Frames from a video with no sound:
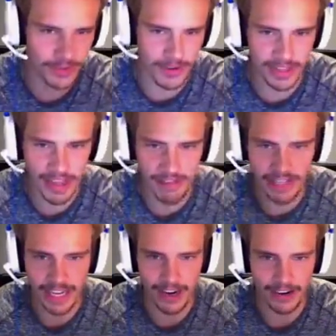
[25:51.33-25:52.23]
on eleven
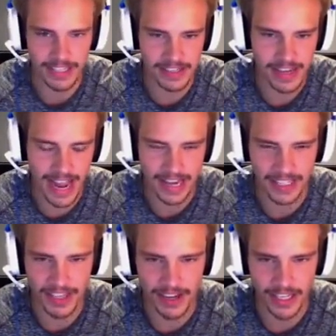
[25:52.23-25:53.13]
carries and a
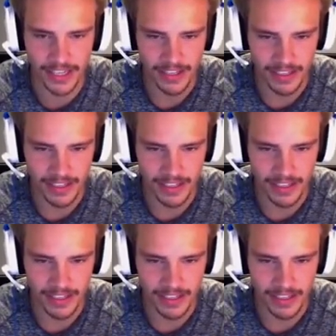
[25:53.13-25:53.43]
tutty.